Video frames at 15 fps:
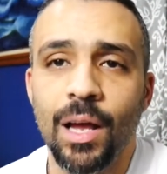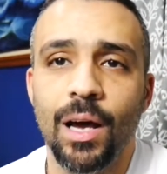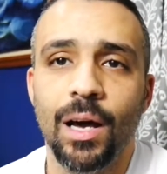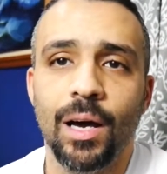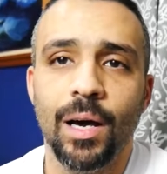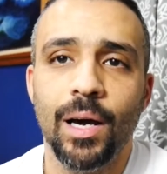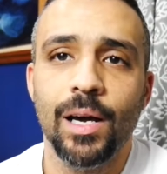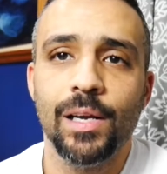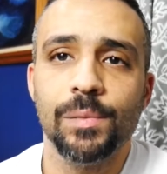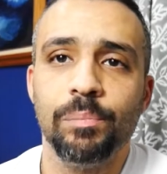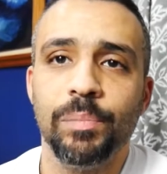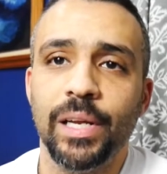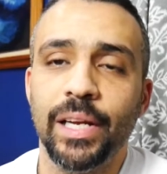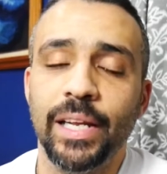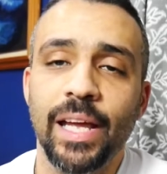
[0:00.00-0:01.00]
Uh,
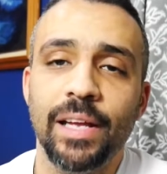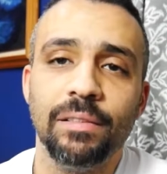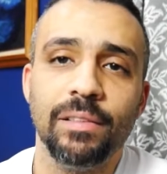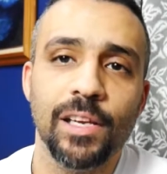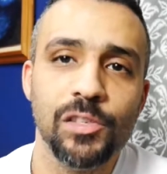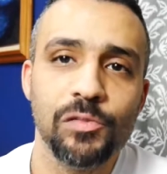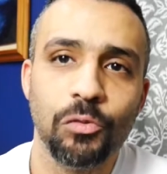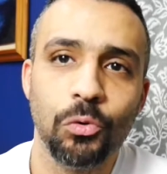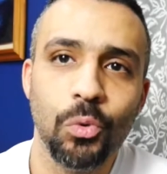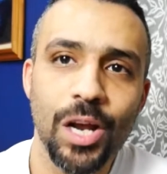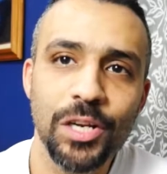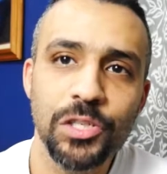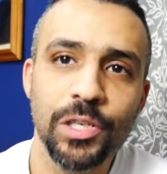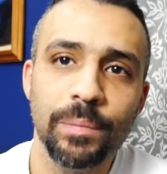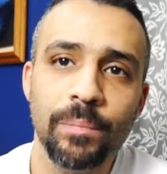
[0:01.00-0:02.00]
but again, thanks for
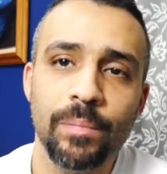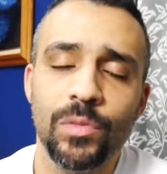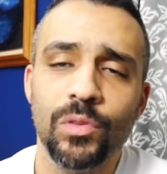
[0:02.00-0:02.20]
watching.